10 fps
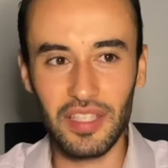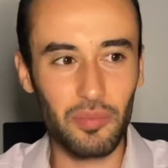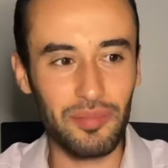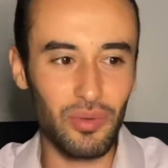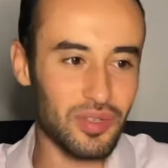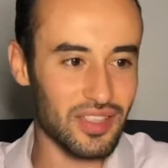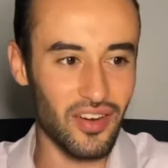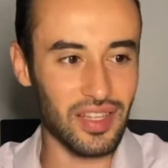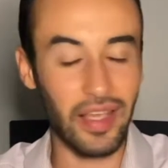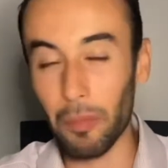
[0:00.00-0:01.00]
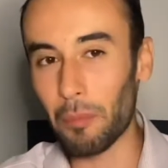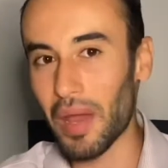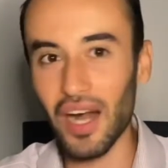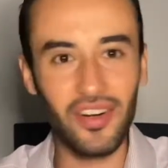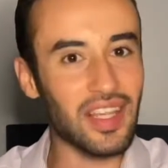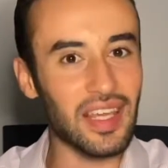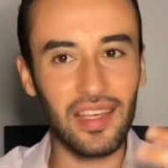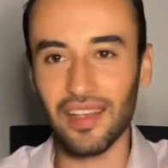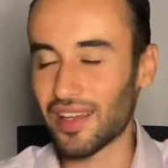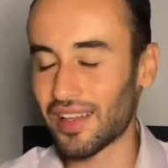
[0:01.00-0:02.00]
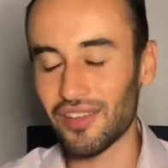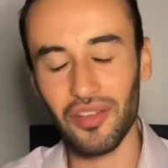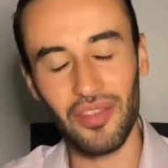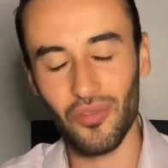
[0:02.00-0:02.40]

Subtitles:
people will start like marrying the